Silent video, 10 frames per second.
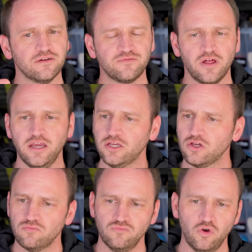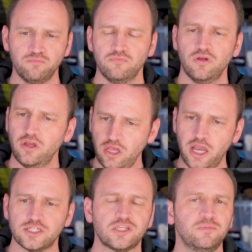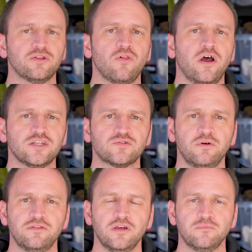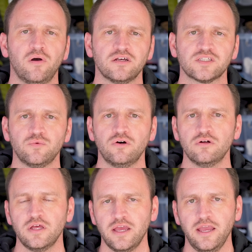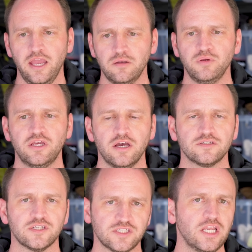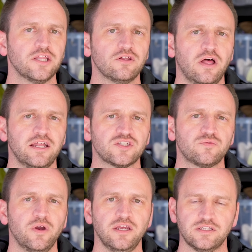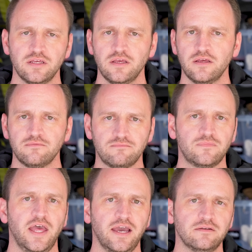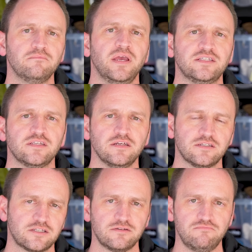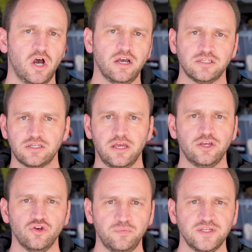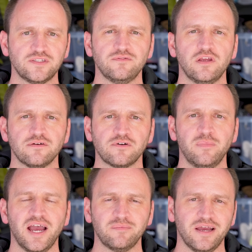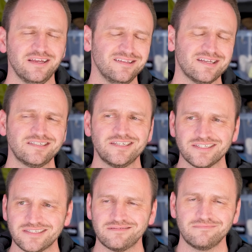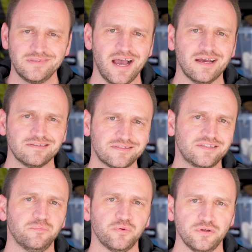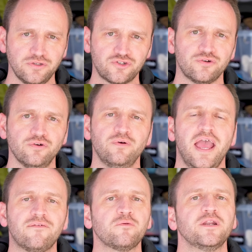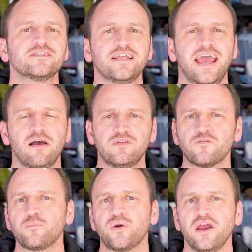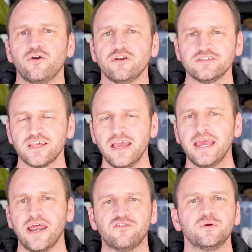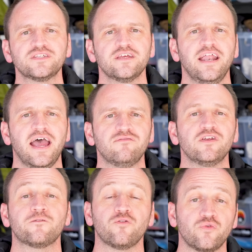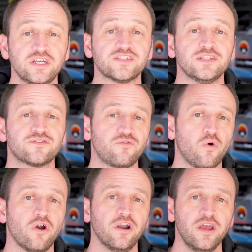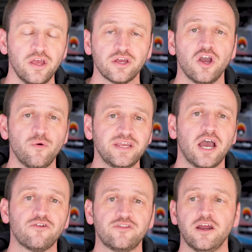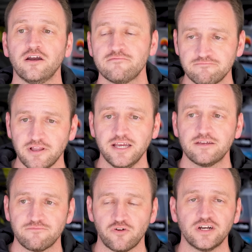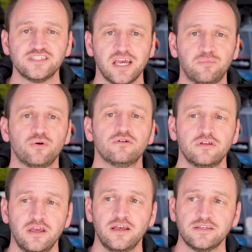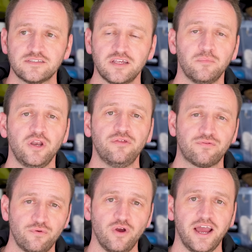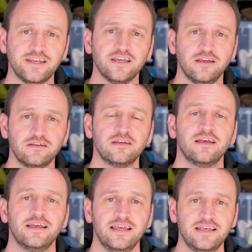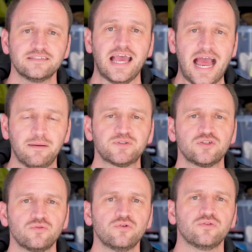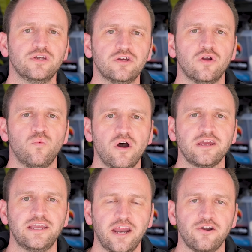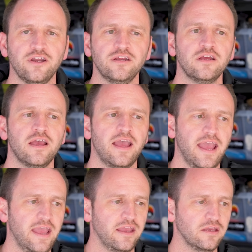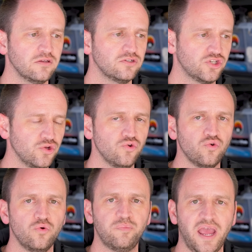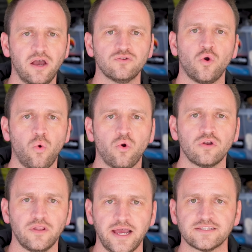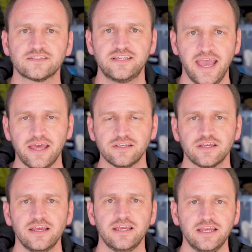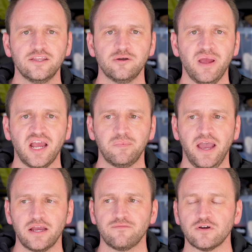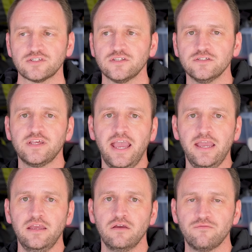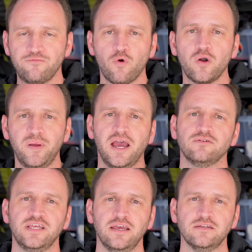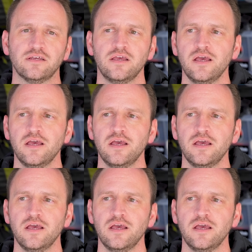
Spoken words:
of like, nope, it has to be the lightest weight thing possible. And because it's not the lightest weight, that makes it not a good piece of gear for backpacking. That's just not simply true. Everybody's gonna have different priorities. Everybody's gonna have different reasons for going out there. Like, for example, somebody through hiking is absolutely gonna wanna carry a 2 pound or less tent in their backpack versus a 4 pound tent.